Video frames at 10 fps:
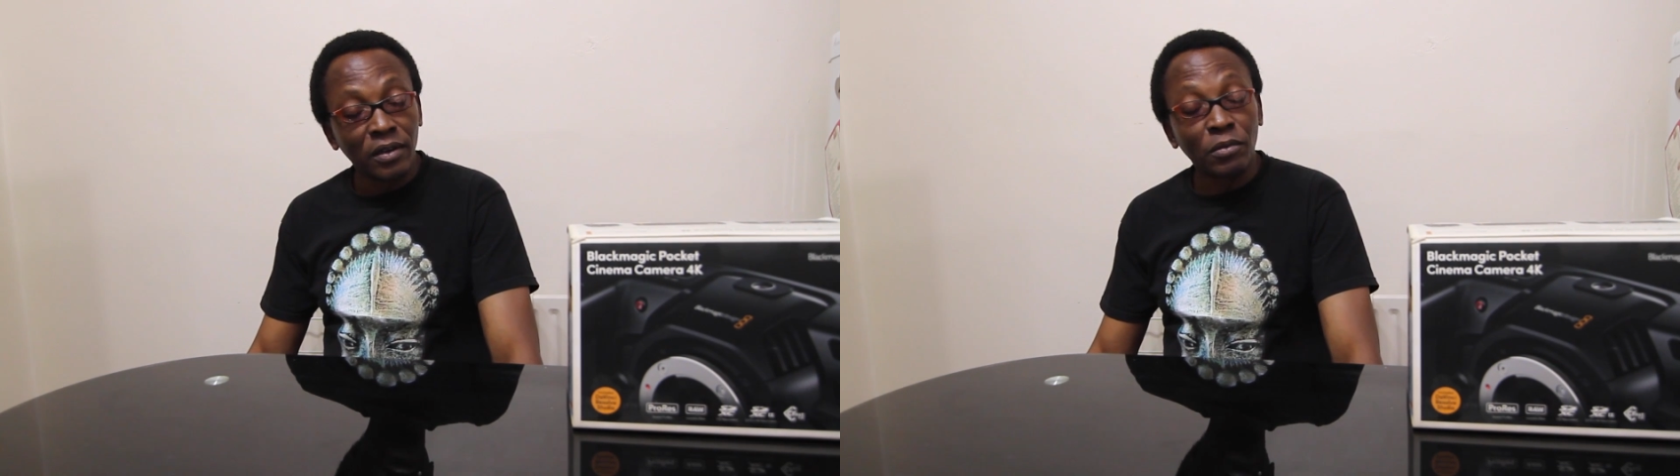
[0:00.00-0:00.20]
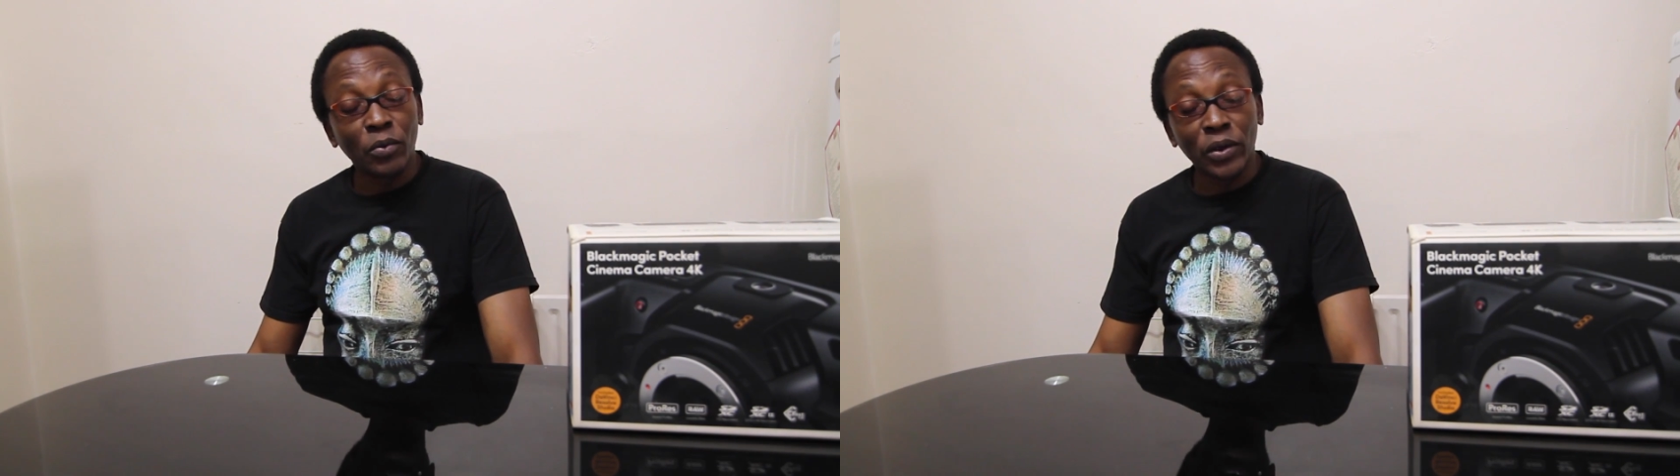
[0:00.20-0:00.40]

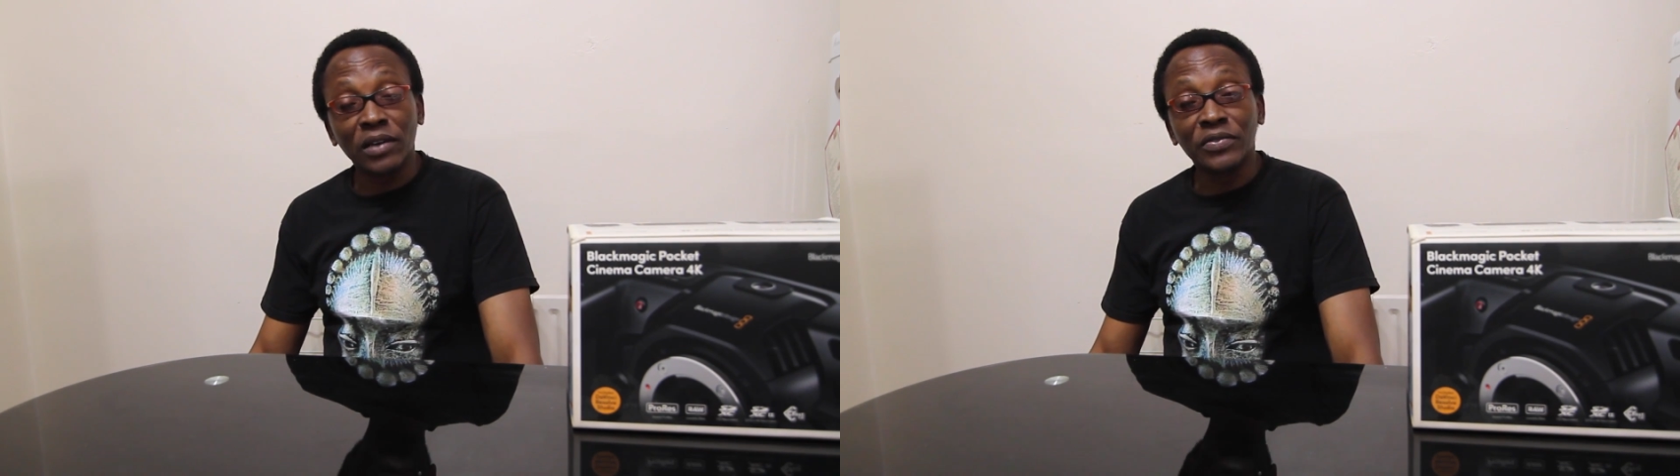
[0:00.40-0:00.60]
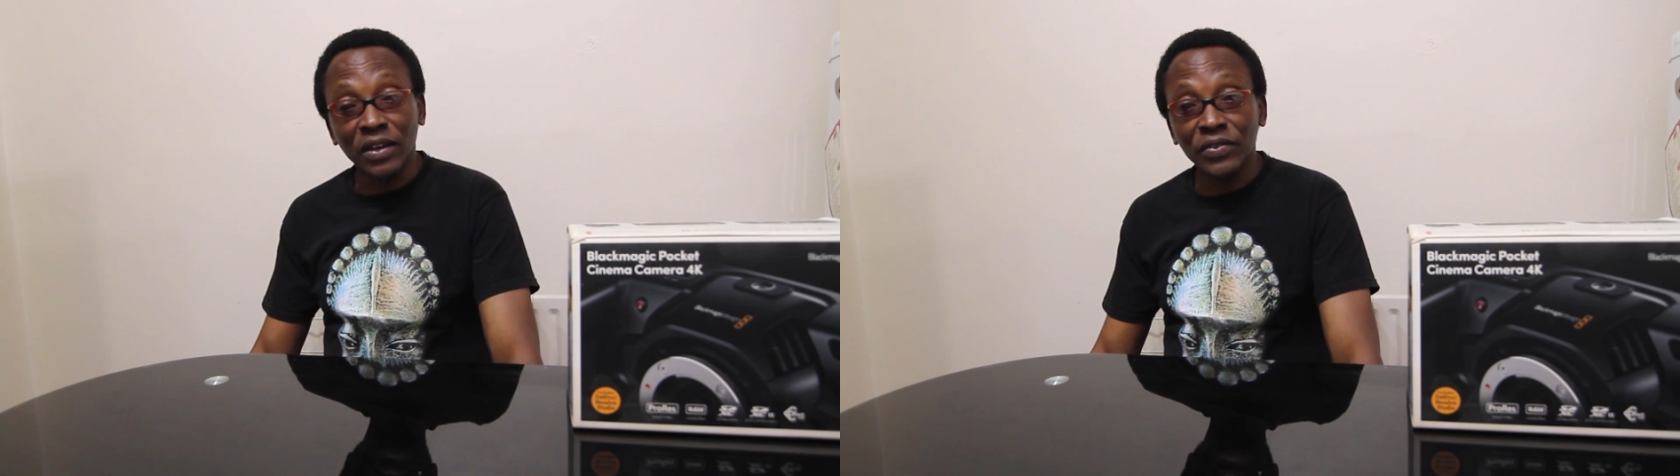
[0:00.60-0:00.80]
but we
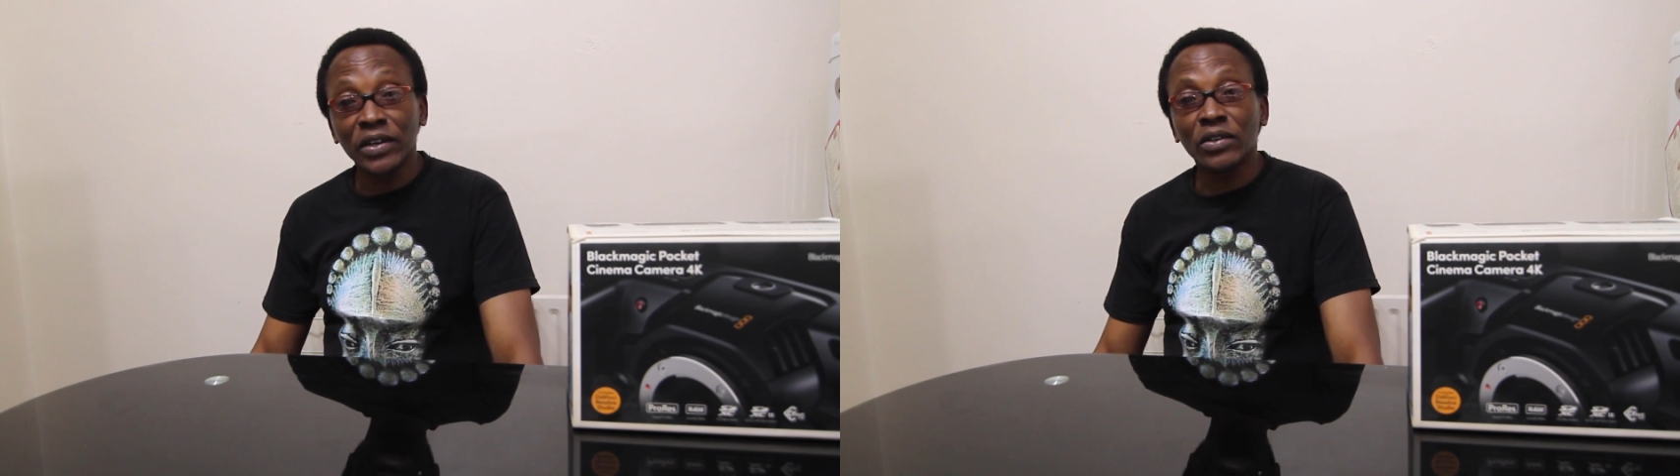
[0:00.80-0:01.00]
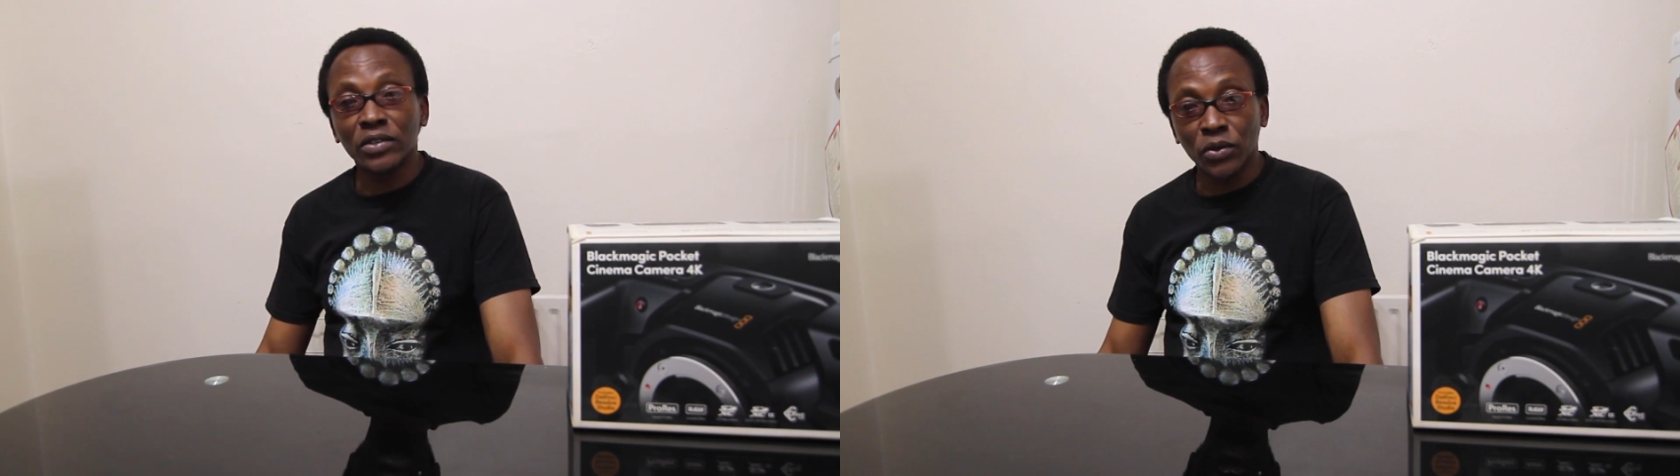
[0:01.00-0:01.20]
have definitely
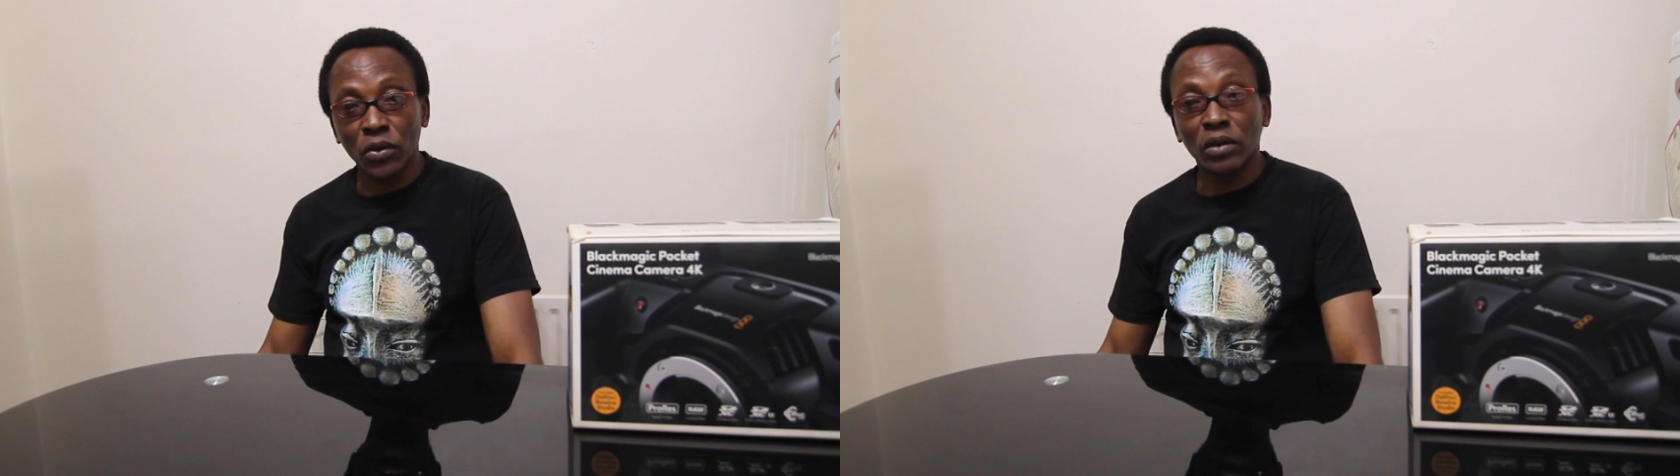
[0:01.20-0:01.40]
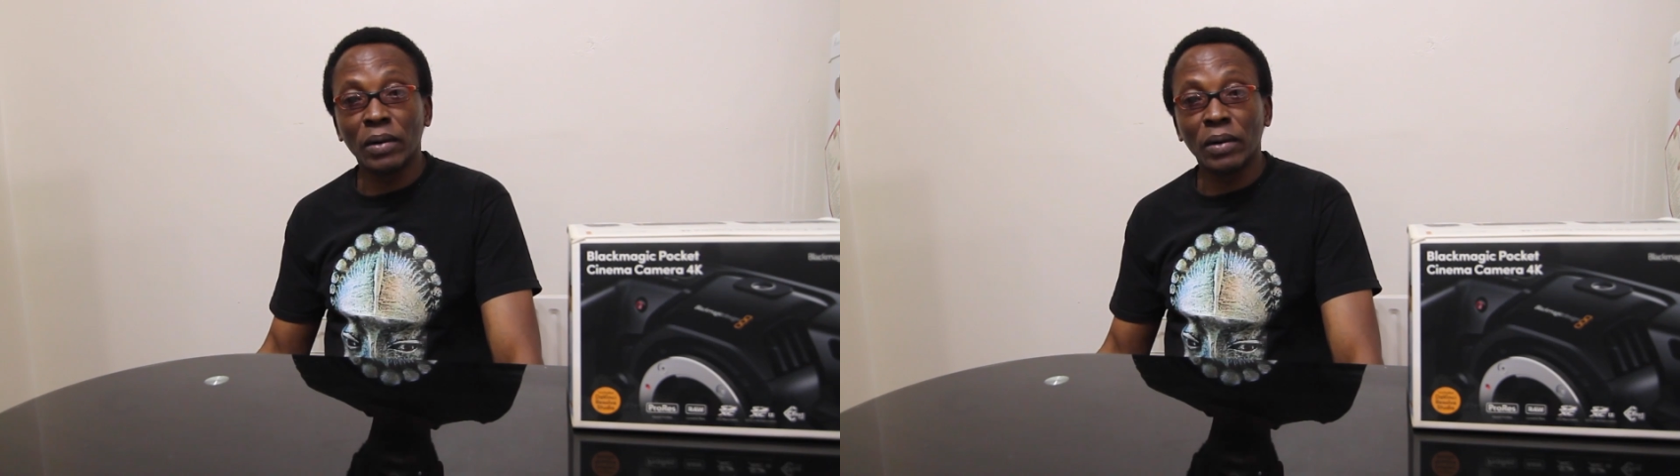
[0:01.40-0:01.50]
got to talk